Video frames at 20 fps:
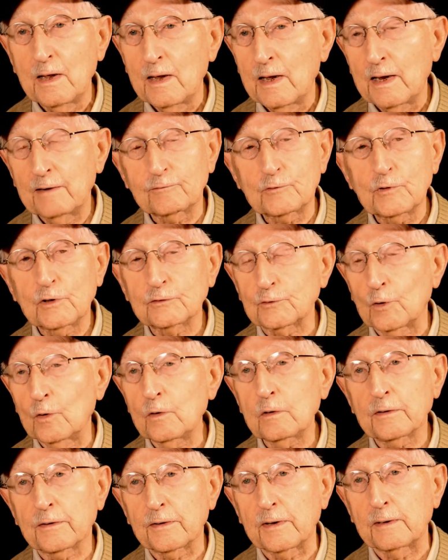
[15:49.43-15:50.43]
And of course,
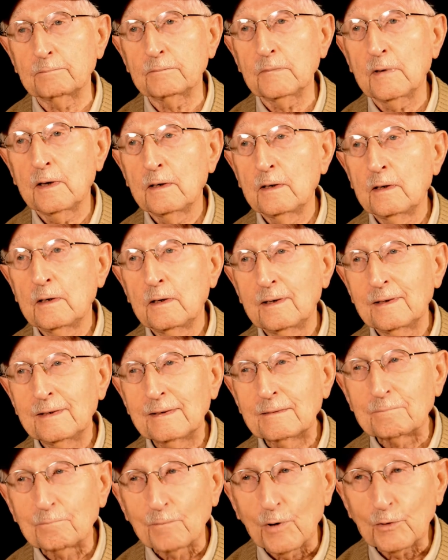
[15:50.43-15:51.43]
all of them,
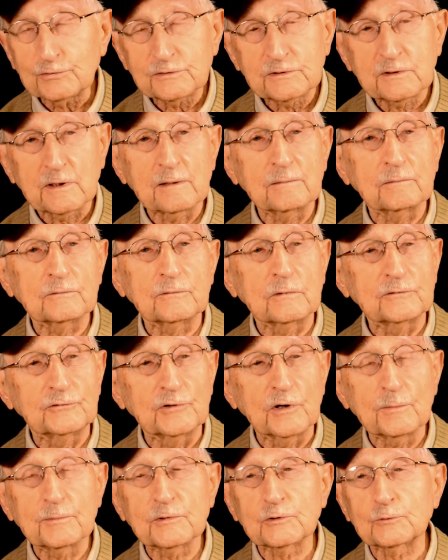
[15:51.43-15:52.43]
most of the
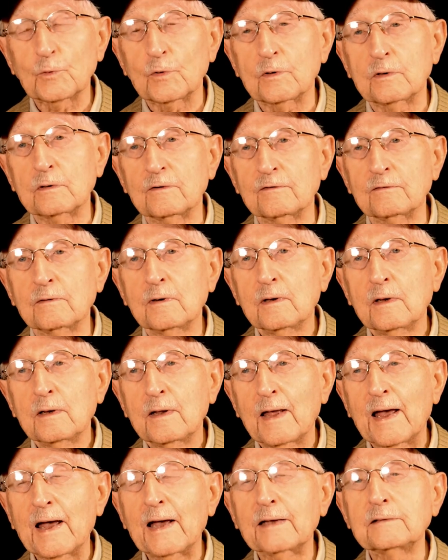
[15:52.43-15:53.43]
Germans
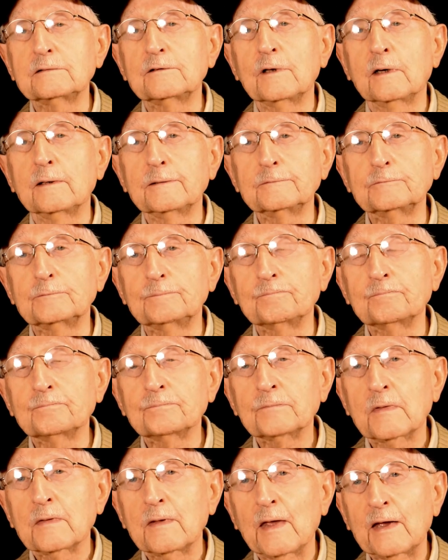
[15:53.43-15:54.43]
had
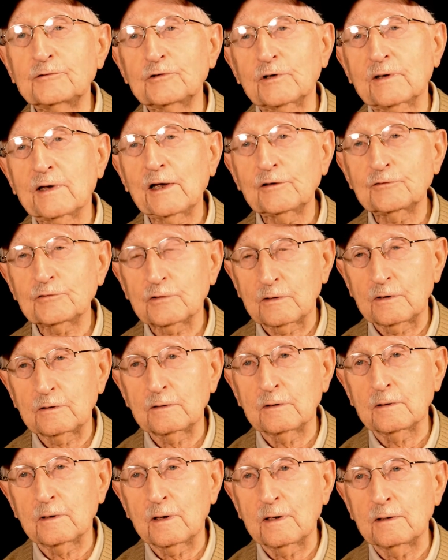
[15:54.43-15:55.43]
education
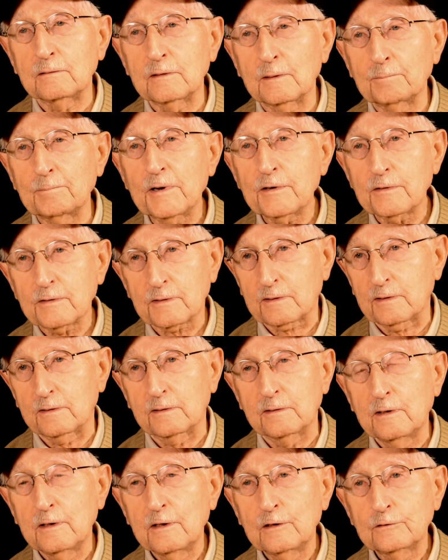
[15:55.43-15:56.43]
in America,
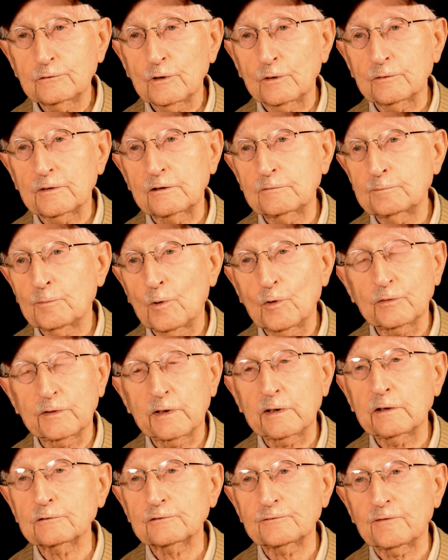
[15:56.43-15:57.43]
so they spoke
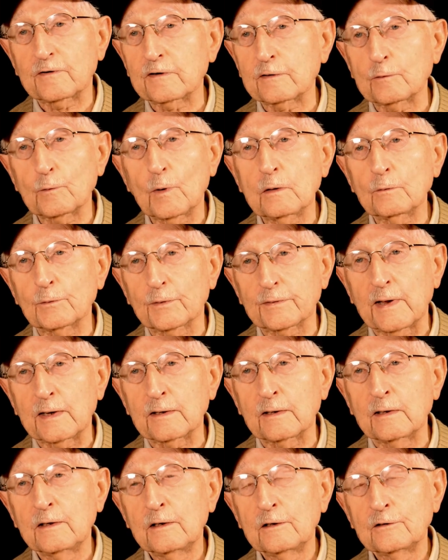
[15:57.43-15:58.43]
English very well without
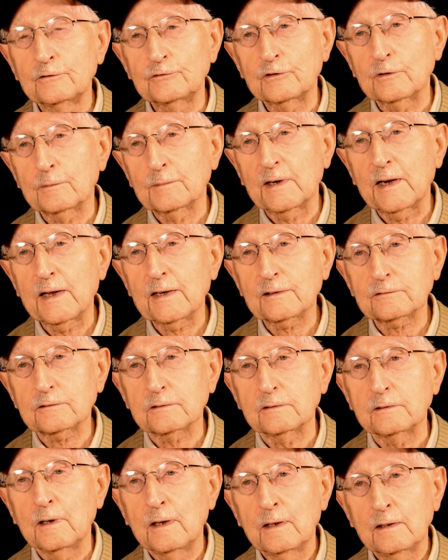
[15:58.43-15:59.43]
a German
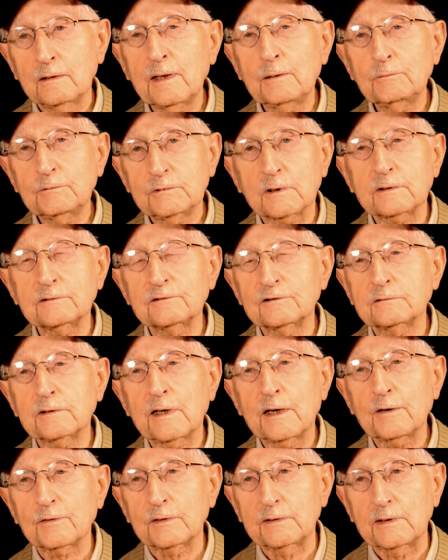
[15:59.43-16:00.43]
accent. That was a
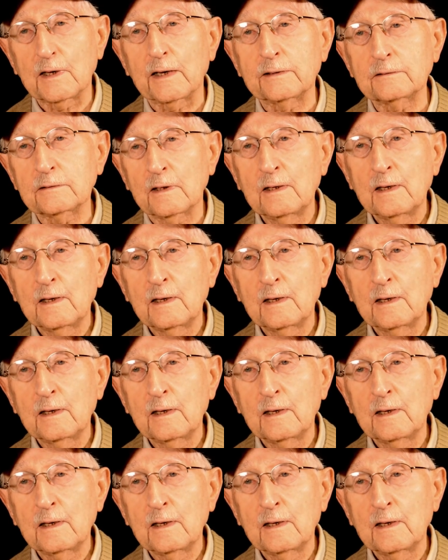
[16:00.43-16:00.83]
scary night.